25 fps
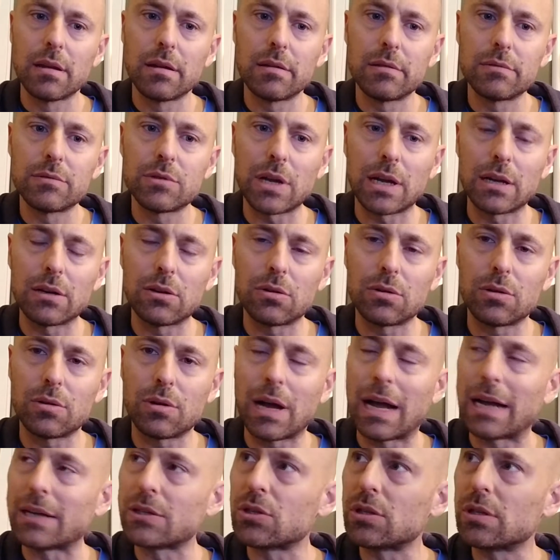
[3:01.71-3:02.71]

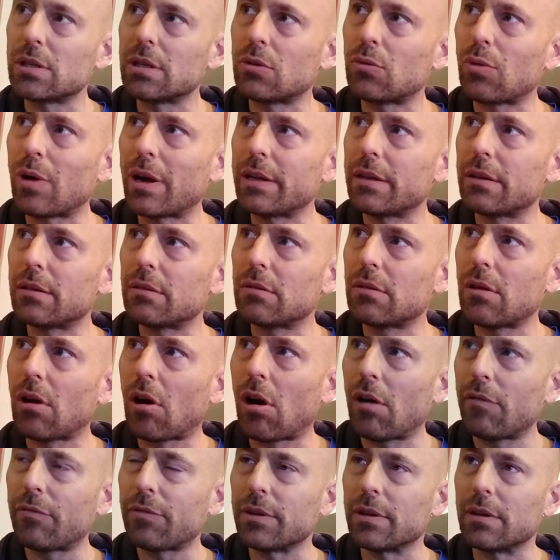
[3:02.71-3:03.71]
Django actually quite
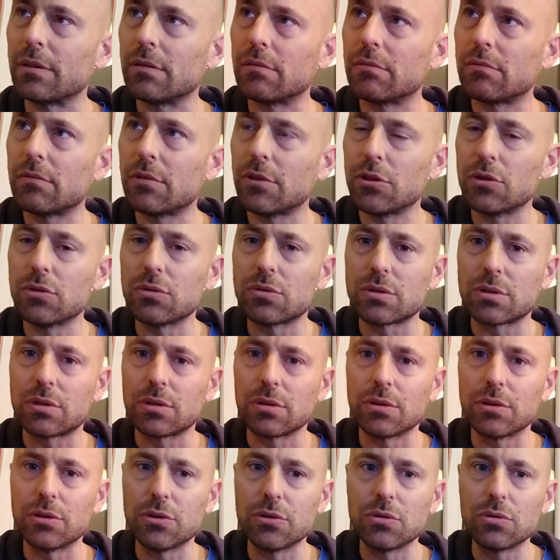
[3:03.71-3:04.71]
often used
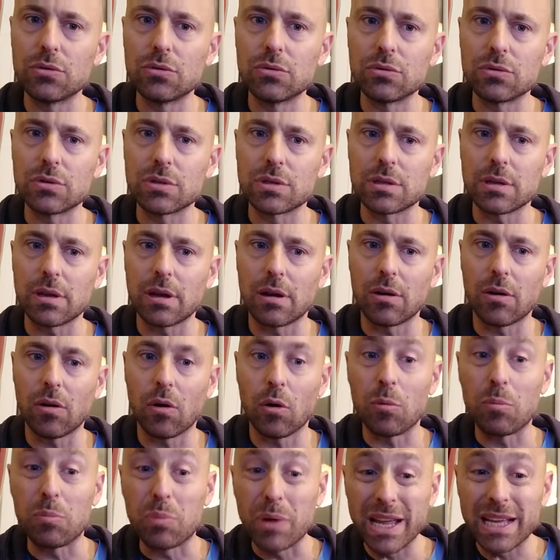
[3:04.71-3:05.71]
to use
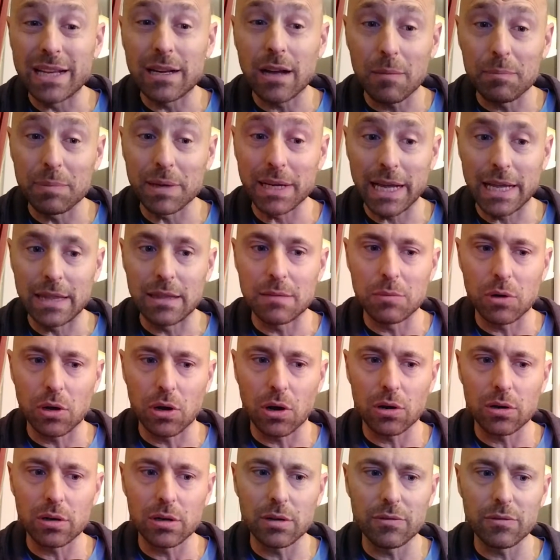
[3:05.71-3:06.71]
or break up again the
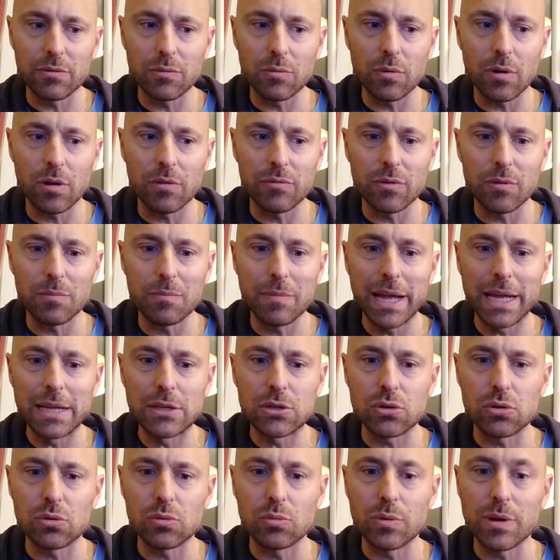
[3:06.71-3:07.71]
monotony of a
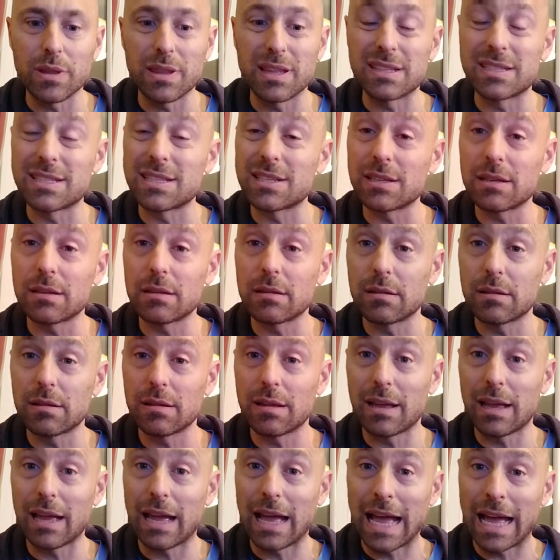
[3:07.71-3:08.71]
major with its
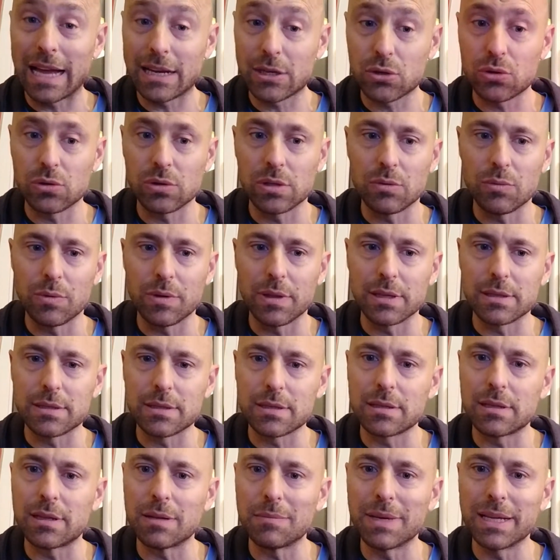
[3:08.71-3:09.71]

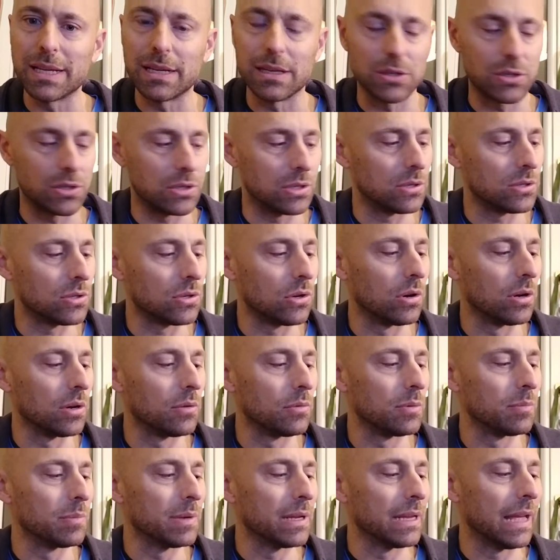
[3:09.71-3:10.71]
diminished. So it
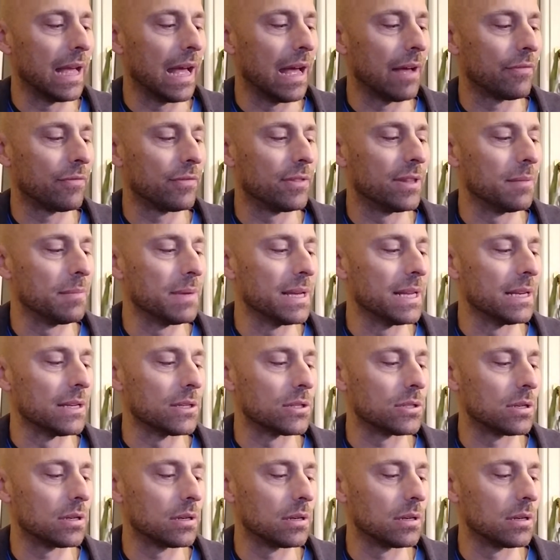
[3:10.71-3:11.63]
would be F diminished.